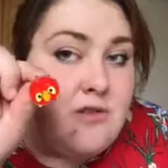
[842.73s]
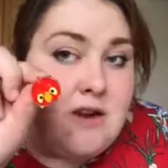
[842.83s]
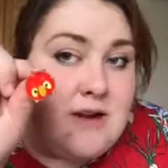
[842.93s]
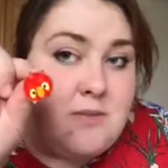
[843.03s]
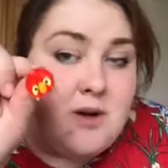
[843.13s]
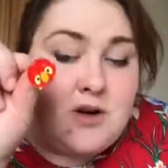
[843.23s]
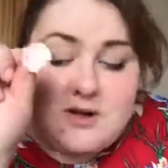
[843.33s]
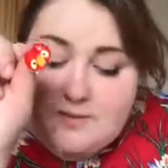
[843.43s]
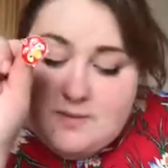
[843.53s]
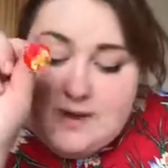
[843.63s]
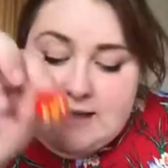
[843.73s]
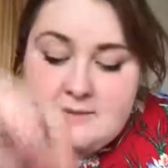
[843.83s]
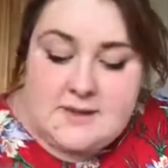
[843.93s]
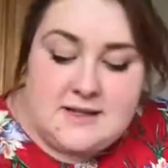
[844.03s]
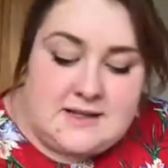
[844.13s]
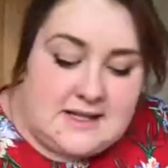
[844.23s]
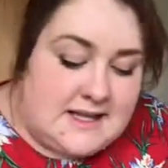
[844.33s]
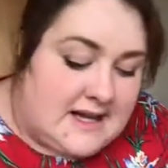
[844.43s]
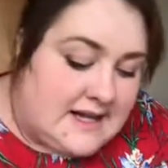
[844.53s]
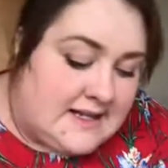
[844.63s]
Redbird might be into
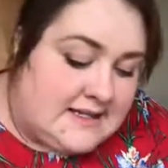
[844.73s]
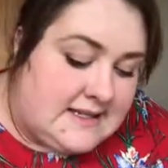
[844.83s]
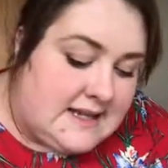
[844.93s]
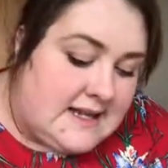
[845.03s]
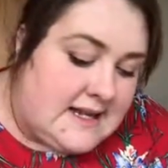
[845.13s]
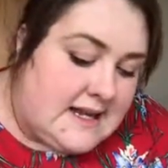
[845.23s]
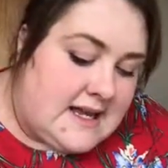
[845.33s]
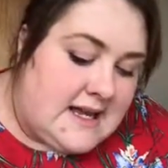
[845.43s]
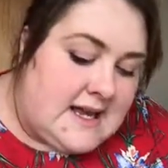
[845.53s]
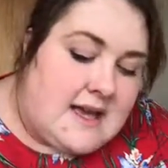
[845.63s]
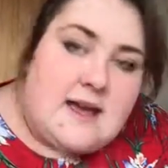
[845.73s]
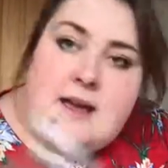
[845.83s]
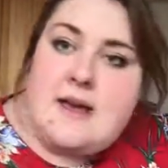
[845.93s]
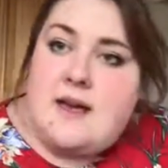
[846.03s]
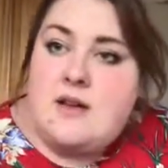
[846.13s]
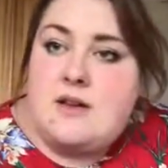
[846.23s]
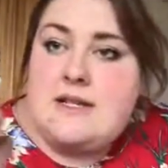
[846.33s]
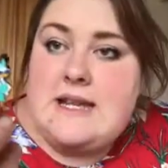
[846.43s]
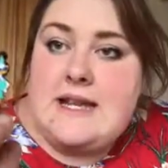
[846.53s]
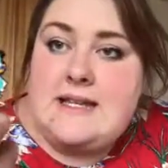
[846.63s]
that. Uh, I got
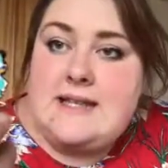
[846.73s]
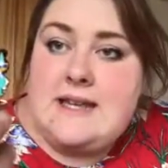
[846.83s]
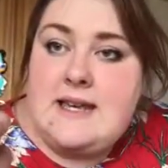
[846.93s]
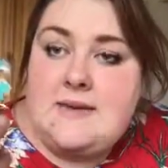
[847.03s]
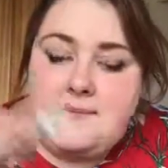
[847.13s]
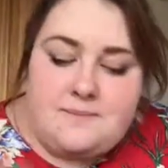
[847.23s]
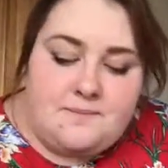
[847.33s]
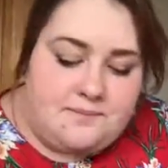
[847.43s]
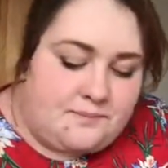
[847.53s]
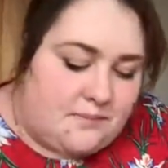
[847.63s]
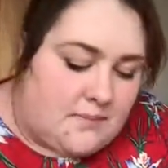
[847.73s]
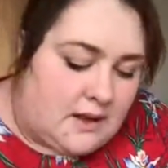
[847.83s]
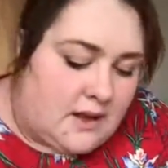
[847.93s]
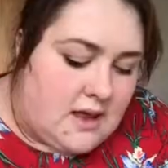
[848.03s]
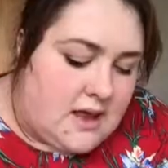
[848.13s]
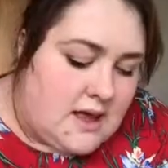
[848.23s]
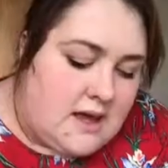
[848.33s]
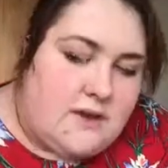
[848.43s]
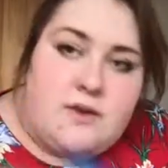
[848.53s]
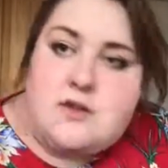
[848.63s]
Daisy.
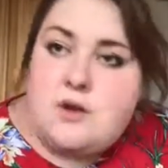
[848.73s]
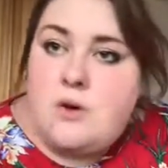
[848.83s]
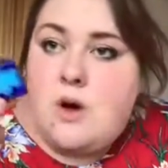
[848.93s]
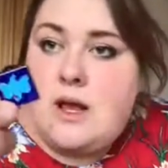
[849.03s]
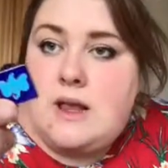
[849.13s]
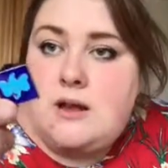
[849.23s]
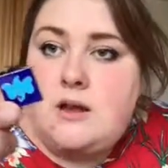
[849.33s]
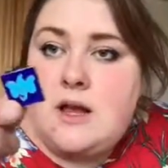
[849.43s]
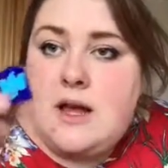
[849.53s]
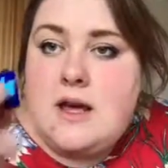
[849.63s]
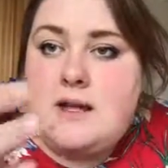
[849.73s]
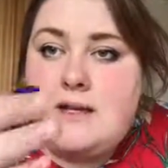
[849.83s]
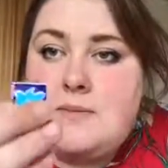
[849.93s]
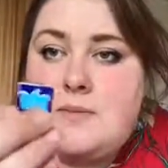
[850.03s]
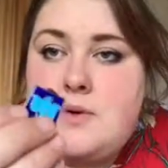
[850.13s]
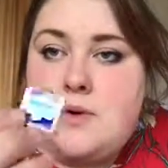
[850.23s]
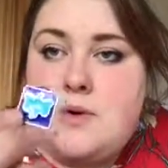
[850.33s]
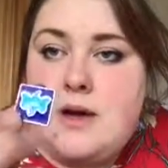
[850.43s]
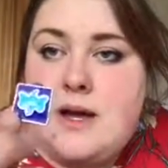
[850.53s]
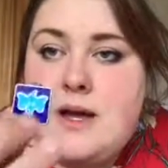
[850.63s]
I also got a little
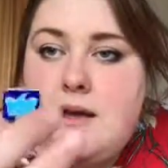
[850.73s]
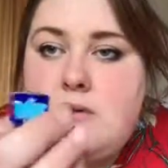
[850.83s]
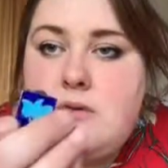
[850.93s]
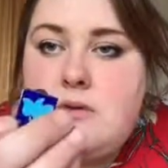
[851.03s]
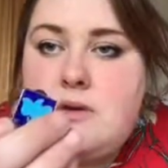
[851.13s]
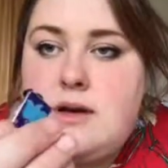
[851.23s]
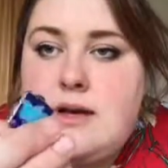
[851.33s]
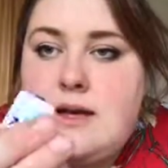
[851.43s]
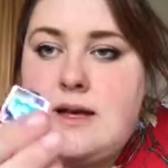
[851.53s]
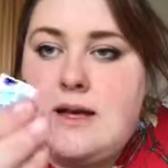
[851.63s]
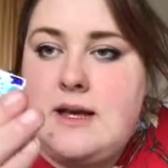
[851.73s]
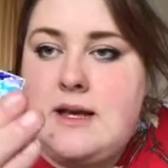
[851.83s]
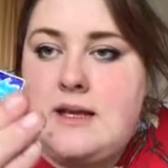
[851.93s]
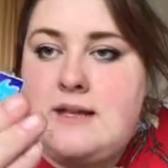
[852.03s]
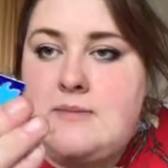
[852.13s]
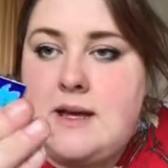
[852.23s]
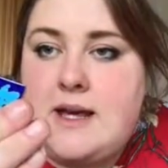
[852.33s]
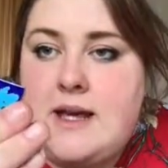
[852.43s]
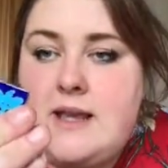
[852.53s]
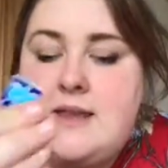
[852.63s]
Dumbo oh, into
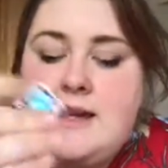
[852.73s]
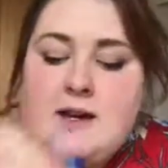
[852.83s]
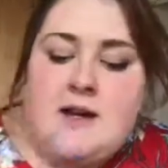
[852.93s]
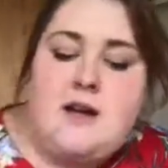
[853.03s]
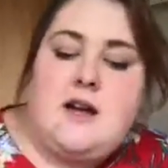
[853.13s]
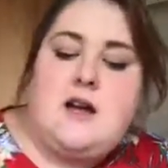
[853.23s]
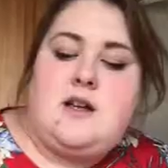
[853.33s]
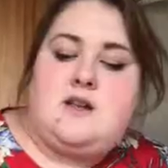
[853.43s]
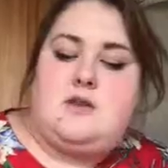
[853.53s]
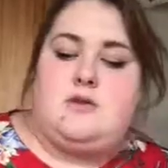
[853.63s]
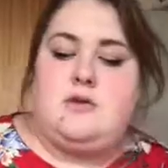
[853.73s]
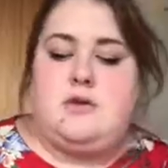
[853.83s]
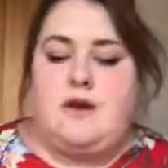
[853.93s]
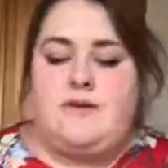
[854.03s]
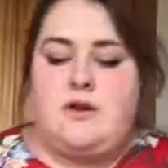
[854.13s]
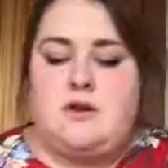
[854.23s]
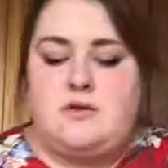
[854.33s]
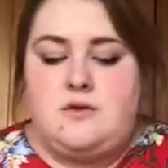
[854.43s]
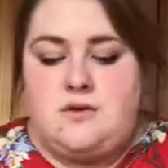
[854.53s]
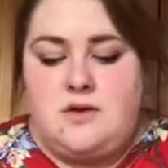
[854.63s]
Mickey there. So I've got
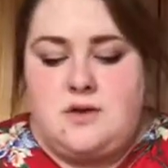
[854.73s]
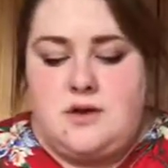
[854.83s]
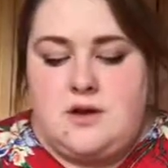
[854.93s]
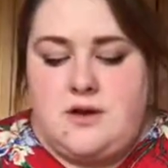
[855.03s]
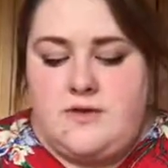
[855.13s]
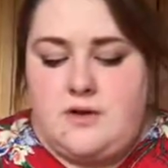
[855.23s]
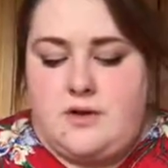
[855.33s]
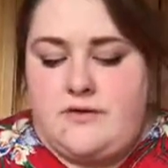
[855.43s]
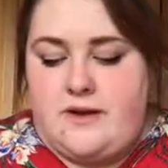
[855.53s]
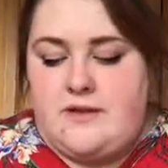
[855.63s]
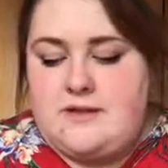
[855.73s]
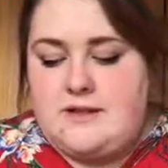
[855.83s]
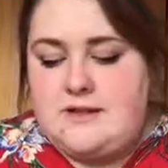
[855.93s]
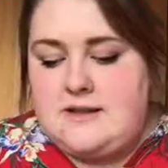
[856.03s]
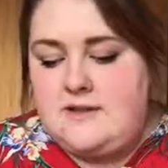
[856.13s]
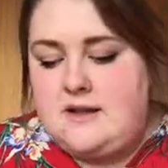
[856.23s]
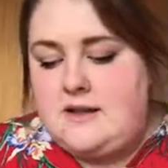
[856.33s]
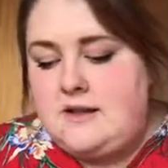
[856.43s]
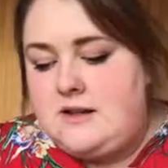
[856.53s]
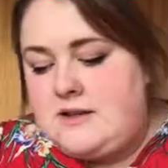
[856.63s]
three, four, five, six, seven, eight,
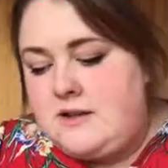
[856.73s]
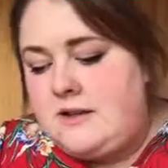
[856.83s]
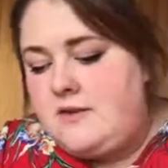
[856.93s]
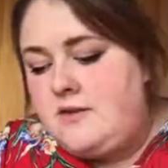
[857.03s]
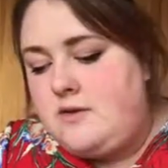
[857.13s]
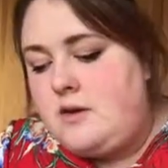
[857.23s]
nine, ten, eleven.